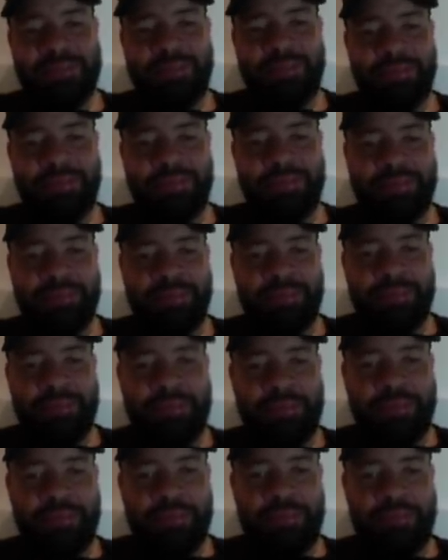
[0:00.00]

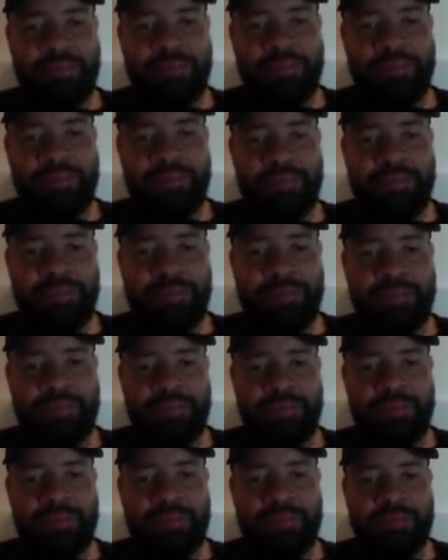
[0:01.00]

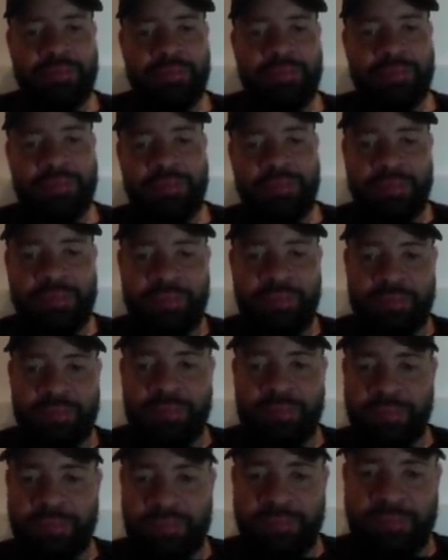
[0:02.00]

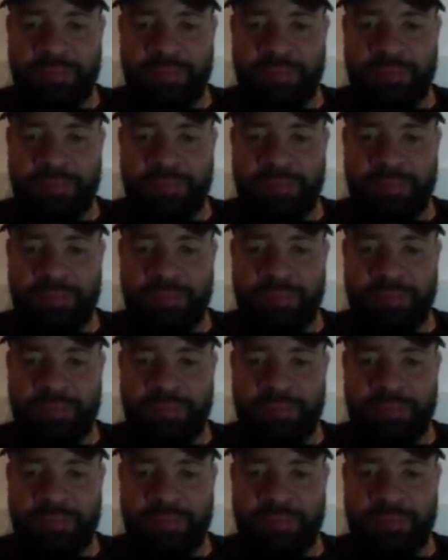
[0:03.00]
(silent)